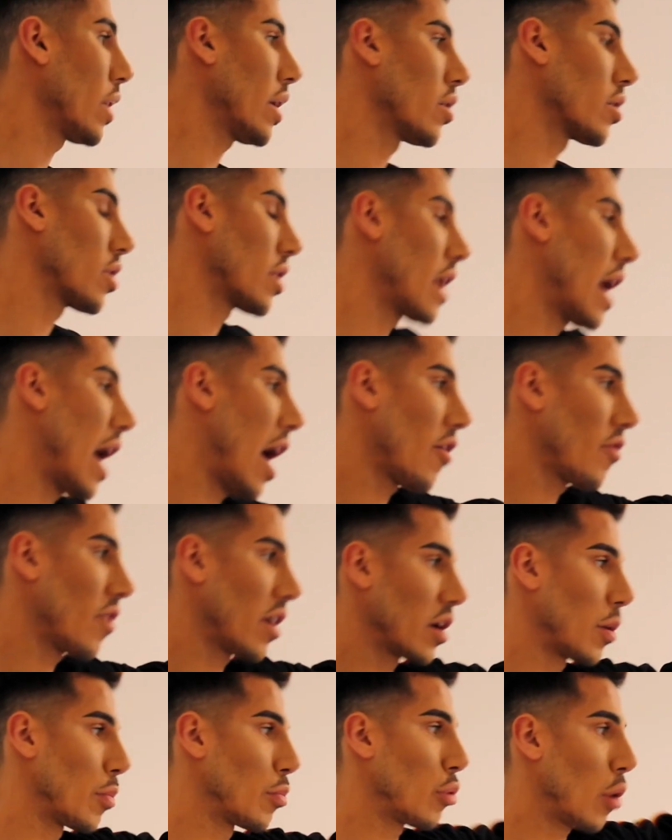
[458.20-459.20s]
are going to have
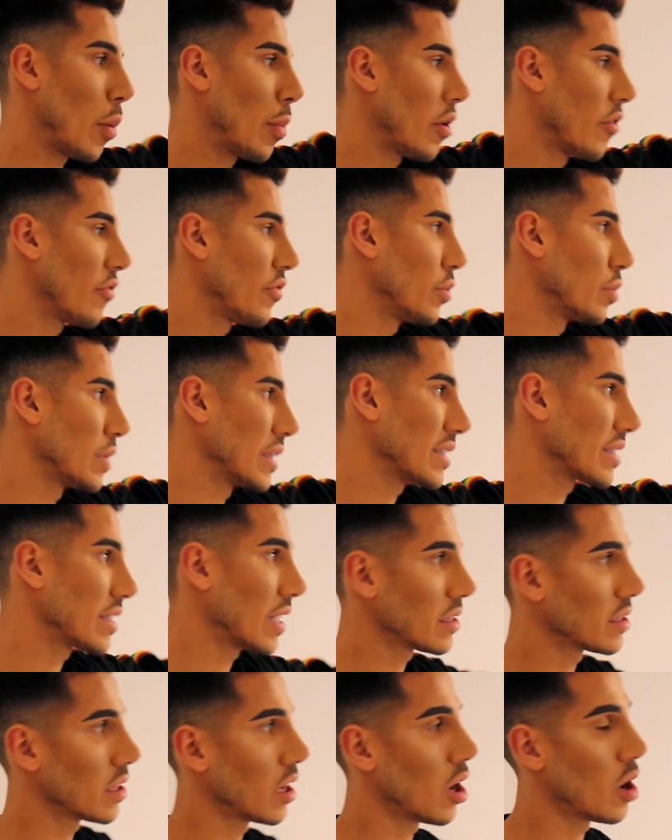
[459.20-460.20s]
like a proper filming
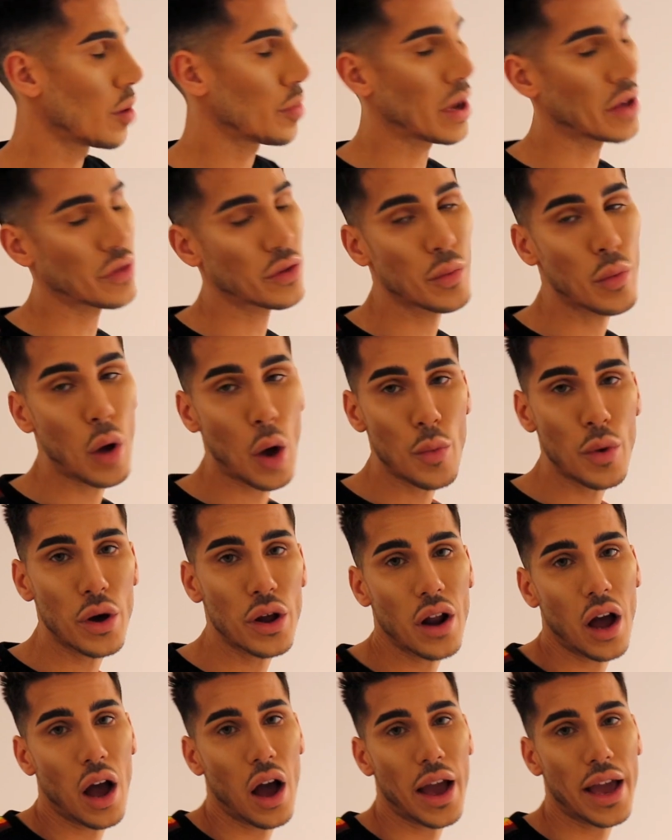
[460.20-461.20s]
setup. At the
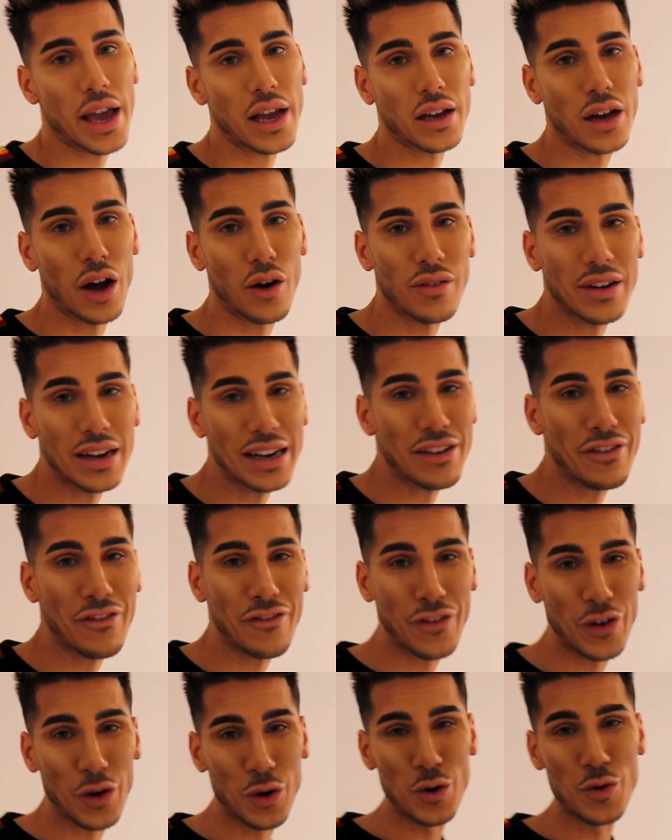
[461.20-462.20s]
moment, I currently
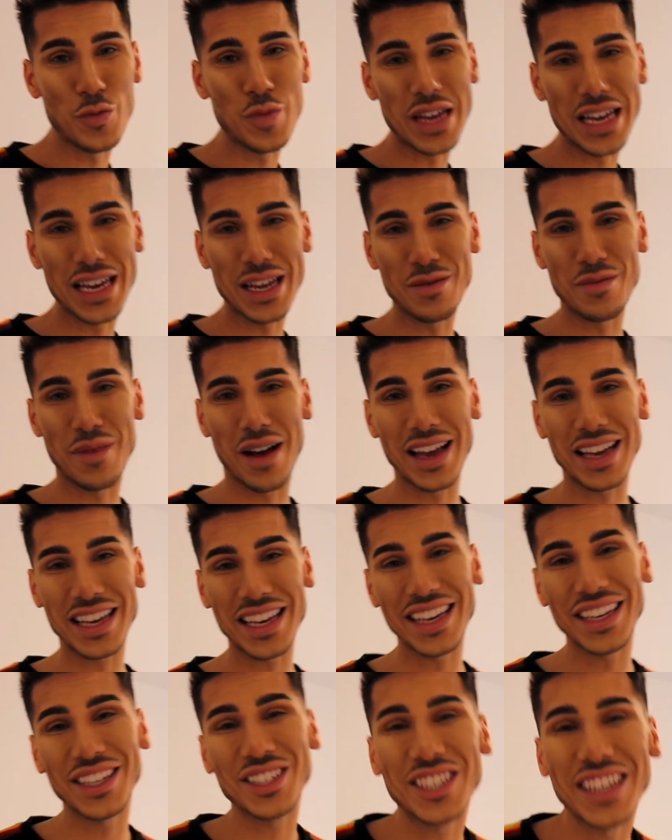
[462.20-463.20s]
film in my
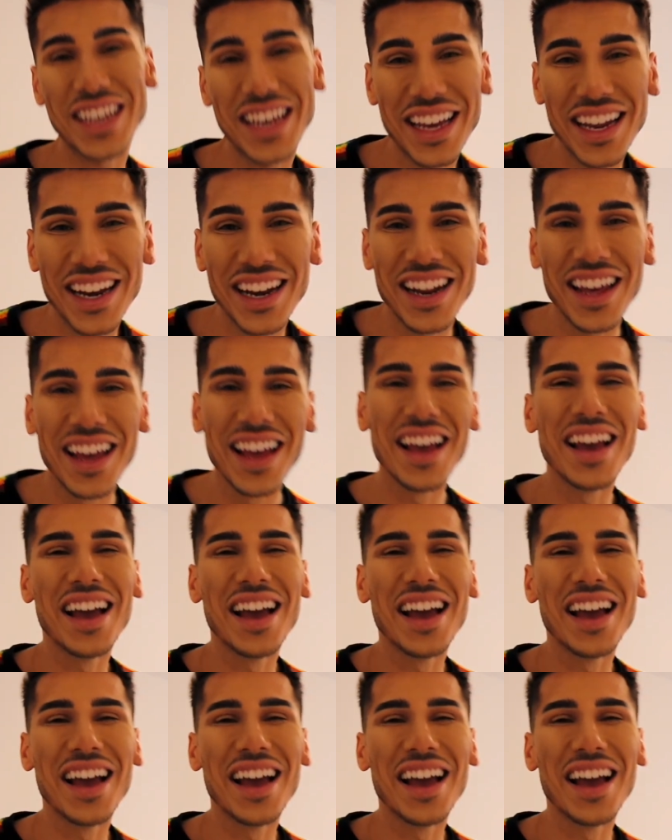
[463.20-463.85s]
kitchen.